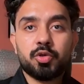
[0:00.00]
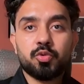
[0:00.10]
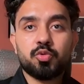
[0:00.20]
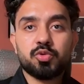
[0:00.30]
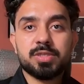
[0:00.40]

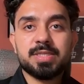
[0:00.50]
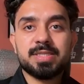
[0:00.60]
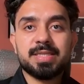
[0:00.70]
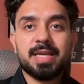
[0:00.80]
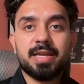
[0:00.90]
to
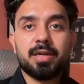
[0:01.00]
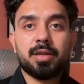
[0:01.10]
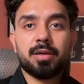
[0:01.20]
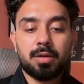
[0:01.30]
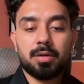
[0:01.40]
send
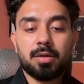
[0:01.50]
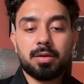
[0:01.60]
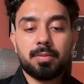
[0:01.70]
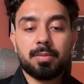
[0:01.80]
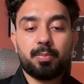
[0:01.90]
a
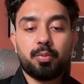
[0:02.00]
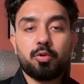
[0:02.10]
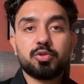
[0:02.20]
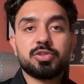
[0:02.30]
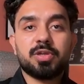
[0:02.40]

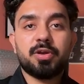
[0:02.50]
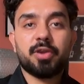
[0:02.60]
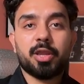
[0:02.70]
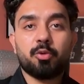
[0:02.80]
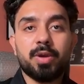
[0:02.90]
post
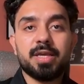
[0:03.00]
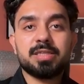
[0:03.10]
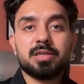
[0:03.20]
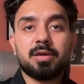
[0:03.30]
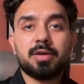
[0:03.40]

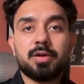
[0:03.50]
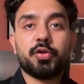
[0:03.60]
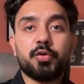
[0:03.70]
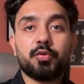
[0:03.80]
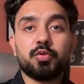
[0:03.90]
request
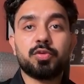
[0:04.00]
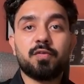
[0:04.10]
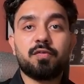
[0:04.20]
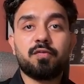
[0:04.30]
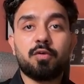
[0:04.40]
to the
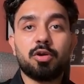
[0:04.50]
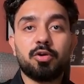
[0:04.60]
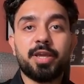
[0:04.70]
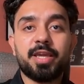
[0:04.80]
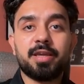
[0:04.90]

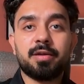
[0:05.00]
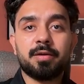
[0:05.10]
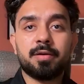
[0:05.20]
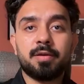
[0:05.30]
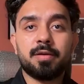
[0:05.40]
following
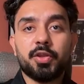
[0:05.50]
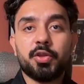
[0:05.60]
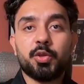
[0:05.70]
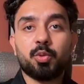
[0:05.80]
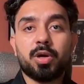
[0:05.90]

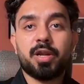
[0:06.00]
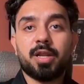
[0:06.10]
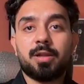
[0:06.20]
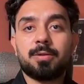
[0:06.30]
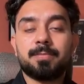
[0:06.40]
URL,